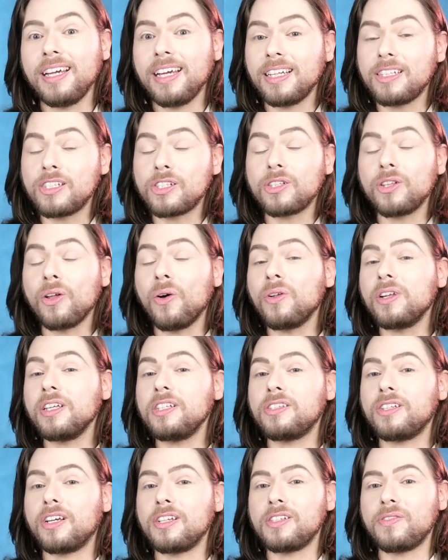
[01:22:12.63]
it slowly
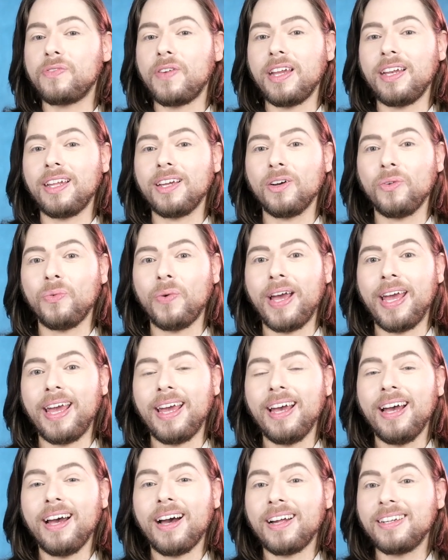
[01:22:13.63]
starts fading away
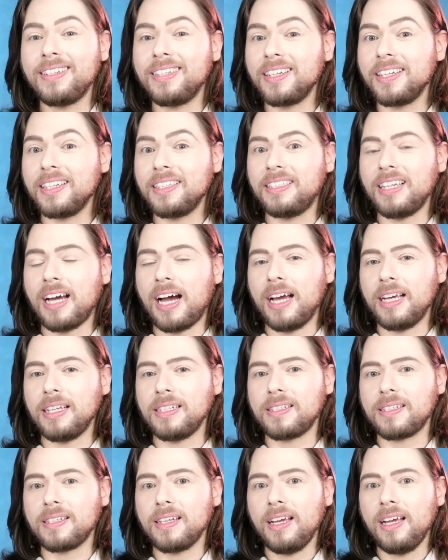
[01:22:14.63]
until it
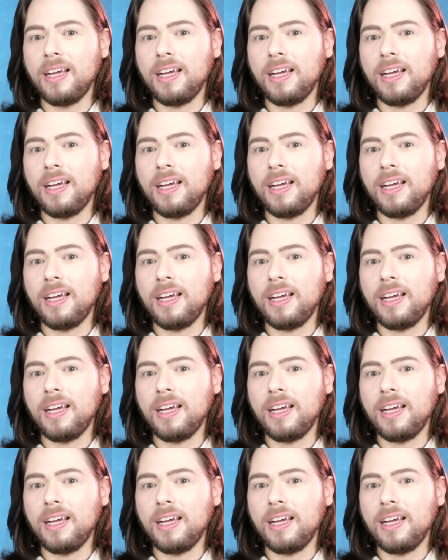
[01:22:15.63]
dies.